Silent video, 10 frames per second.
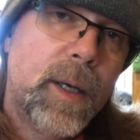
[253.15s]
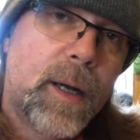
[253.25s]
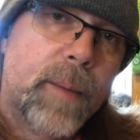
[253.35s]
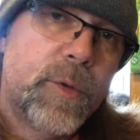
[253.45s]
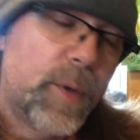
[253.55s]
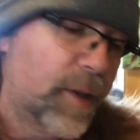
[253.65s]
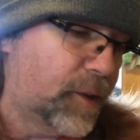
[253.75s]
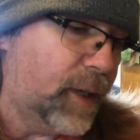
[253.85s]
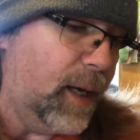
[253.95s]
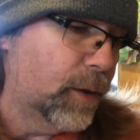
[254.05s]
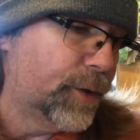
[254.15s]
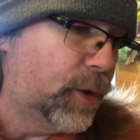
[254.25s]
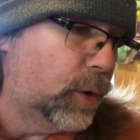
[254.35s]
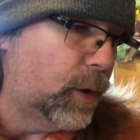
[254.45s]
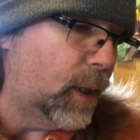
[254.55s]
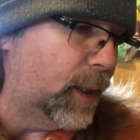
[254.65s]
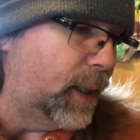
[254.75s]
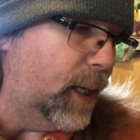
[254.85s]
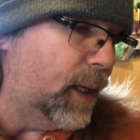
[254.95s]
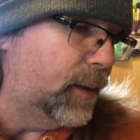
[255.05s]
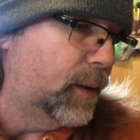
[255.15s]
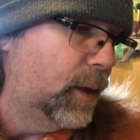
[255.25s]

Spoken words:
Comes with a scale tool on the end.